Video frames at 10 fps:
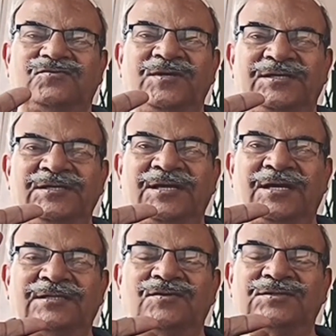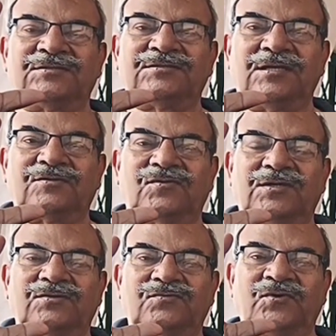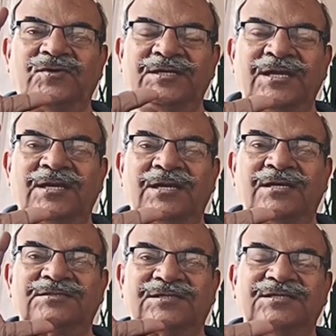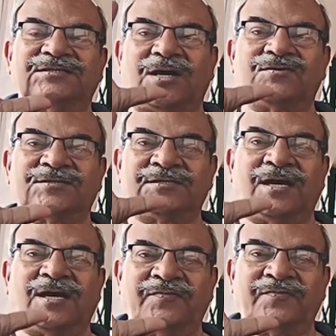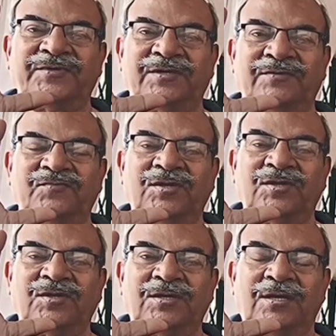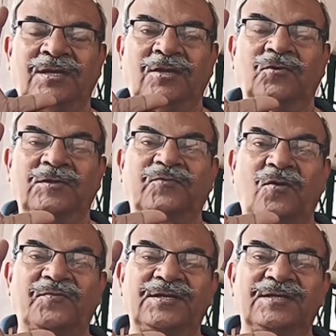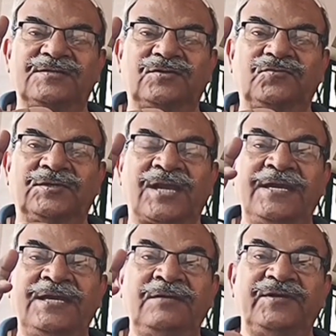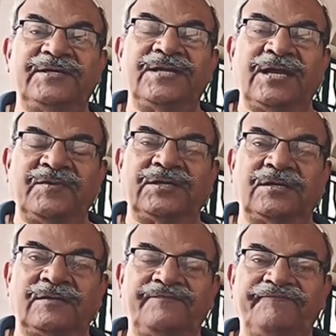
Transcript: 2900, 3000 RPM with propellers with 9 feet diameter.